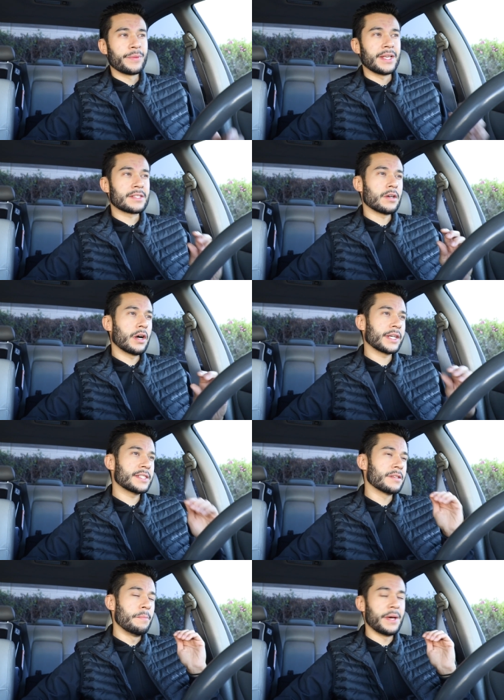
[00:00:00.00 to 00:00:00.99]
As long
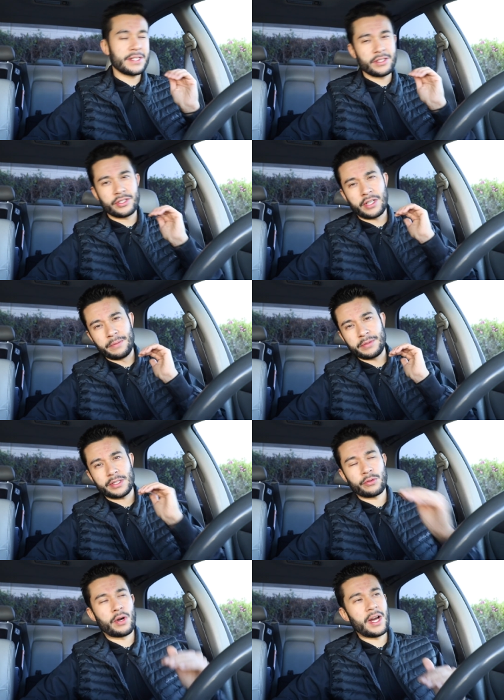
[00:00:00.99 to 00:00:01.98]
as the message comes
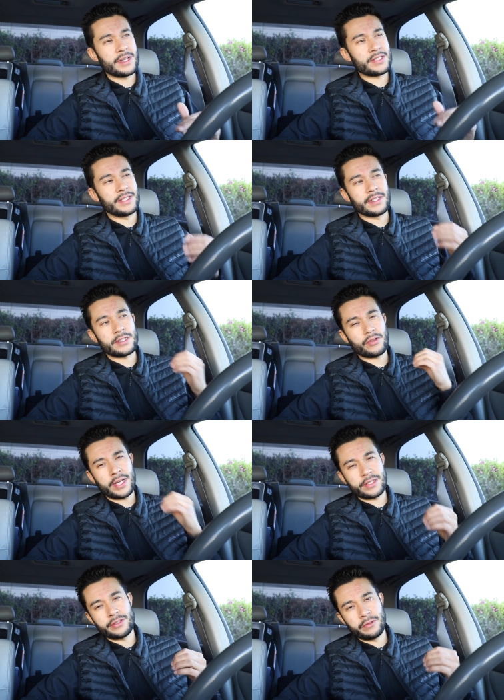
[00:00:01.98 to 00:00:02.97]
across and it
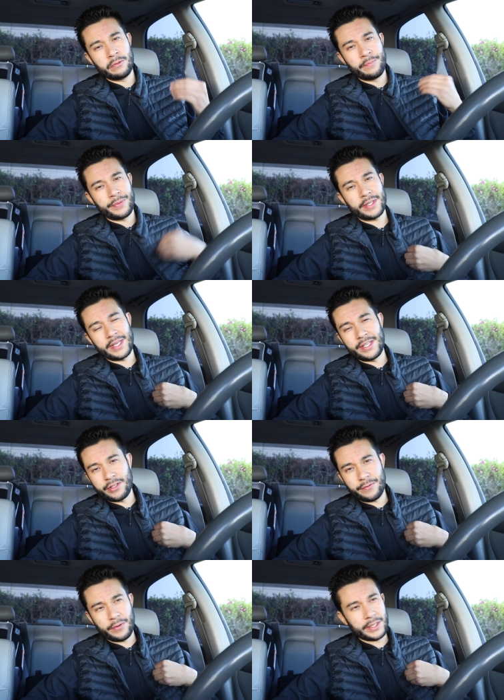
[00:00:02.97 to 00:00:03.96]
strikes you in
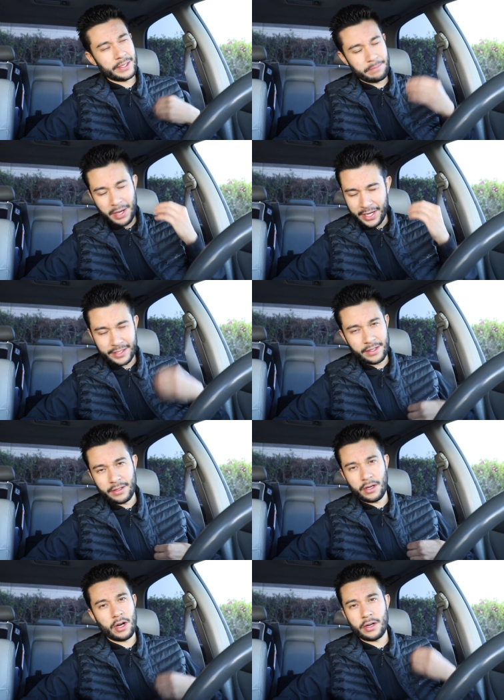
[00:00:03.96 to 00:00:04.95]
your freaking mind
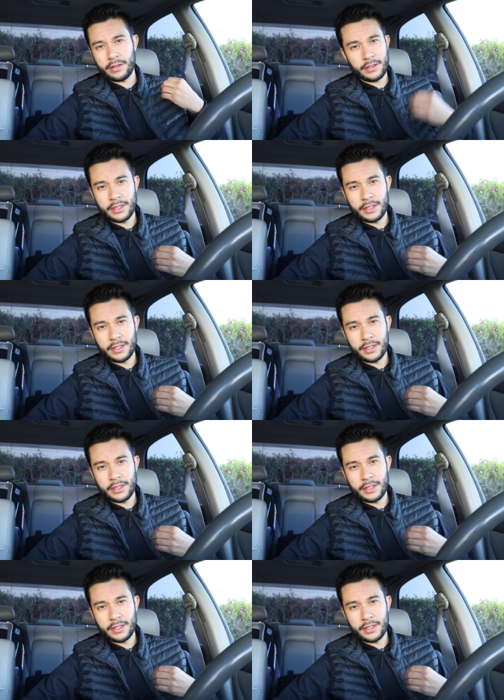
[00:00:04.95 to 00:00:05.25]
and heart,